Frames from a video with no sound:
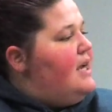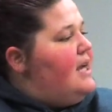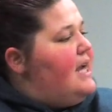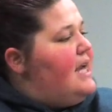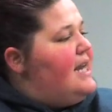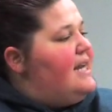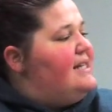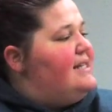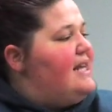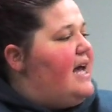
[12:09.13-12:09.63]

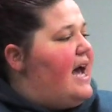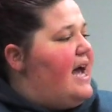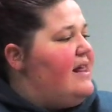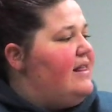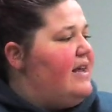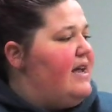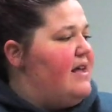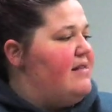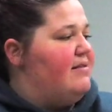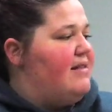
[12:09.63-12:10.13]
It is
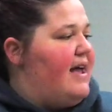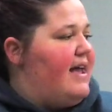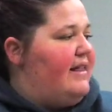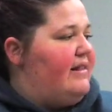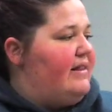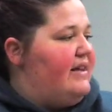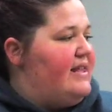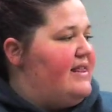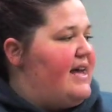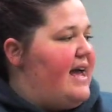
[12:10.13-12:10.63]
highly
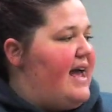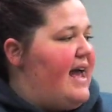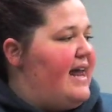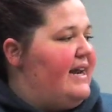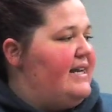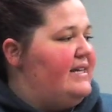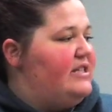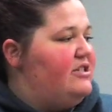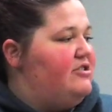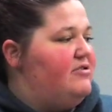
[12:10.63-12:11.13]
unlikely that
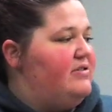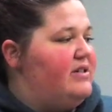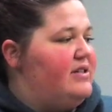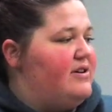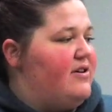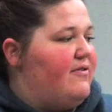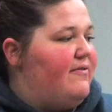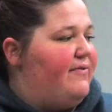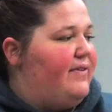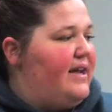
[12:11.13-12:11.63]
any 2
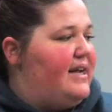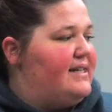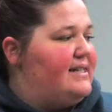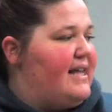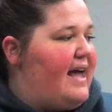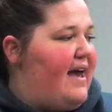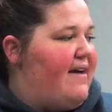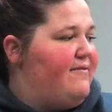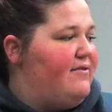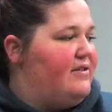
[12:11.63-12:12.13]
snowflakes
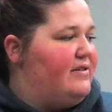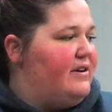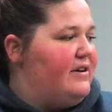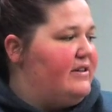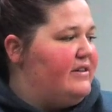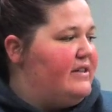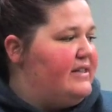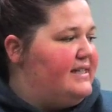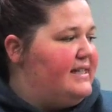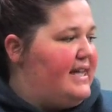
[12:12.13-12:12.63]
ever
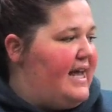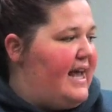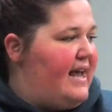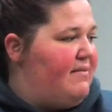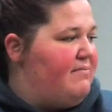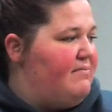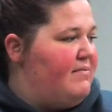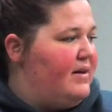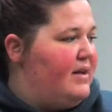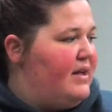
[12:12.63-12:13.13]
look the
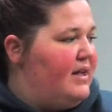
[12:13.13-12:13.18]
same.